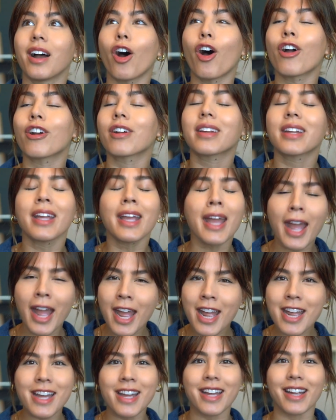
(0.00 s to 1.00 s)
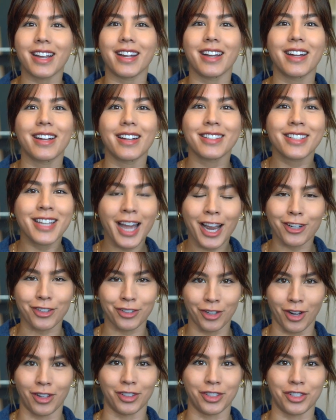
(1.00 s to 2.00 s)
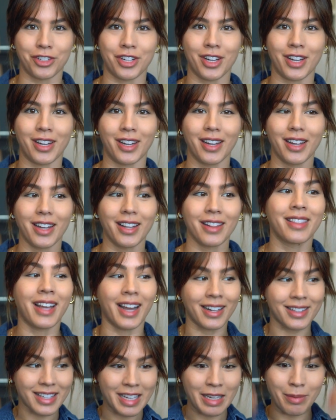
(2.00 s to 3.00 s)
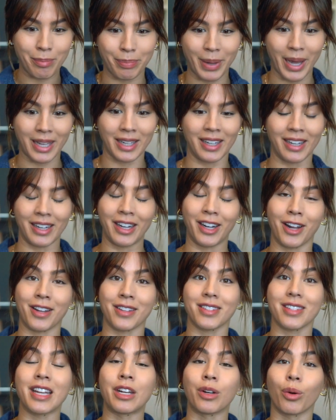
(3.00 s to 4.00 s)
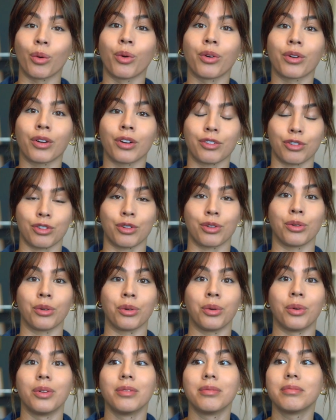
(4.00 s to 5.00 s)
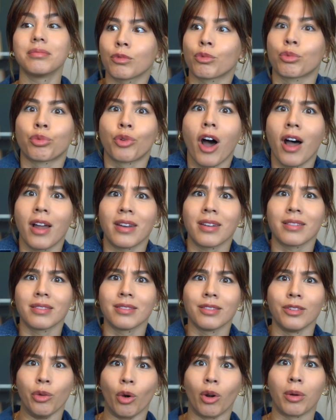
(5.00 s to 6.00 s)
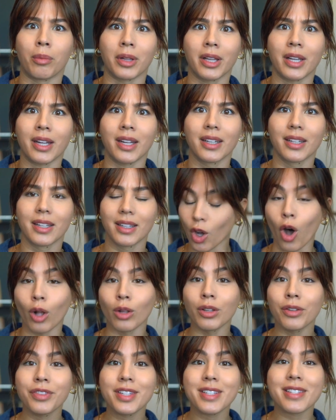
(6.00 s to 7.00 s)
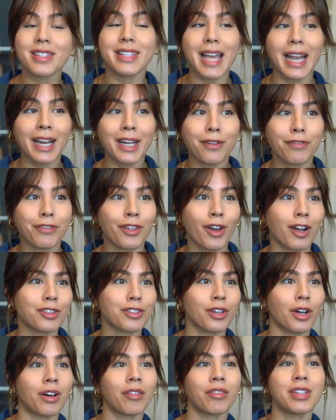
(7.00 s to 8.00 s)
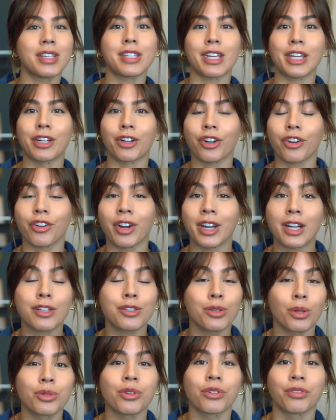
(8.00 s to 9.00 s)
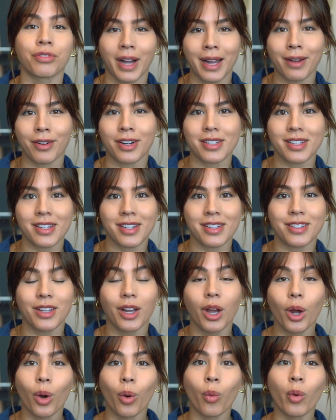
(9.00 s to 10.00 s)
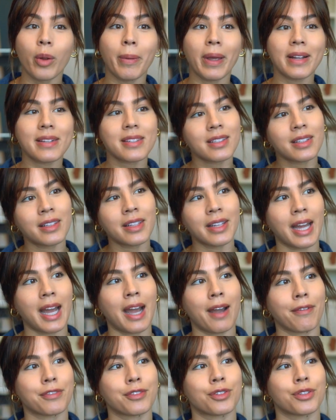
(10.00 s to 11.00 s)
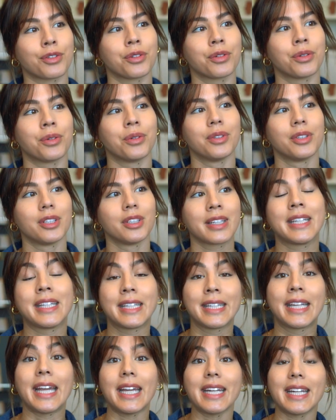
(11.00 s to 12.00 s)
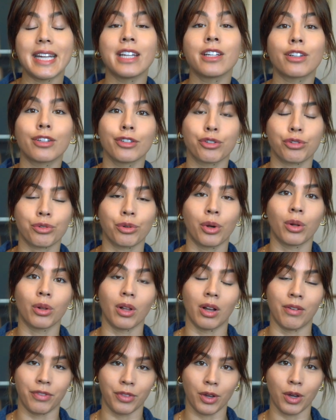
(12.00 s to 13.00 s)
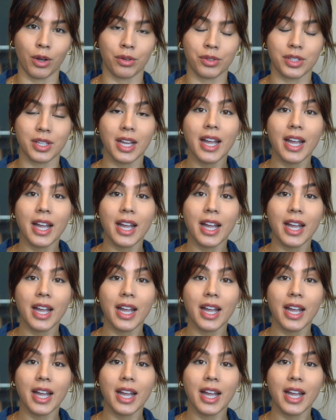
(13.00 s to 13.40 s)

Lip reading: archaic technology that's embedded in us in order to run normally. All of these negative thoughts, all of these inner critics, those are viruses. We basically have to get in control of those.